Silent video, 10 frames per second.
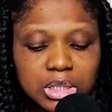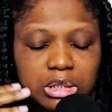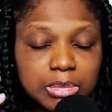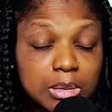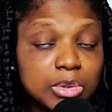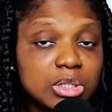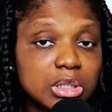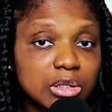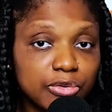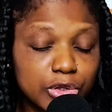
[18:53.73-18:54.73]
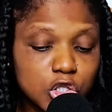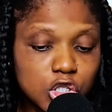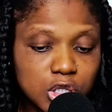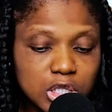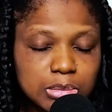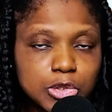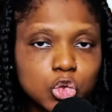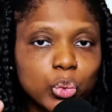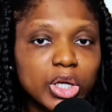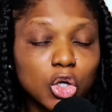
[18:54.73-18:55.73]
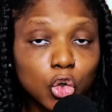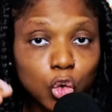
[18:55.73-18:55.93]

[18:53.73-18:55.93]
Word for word: to be able to differentiate between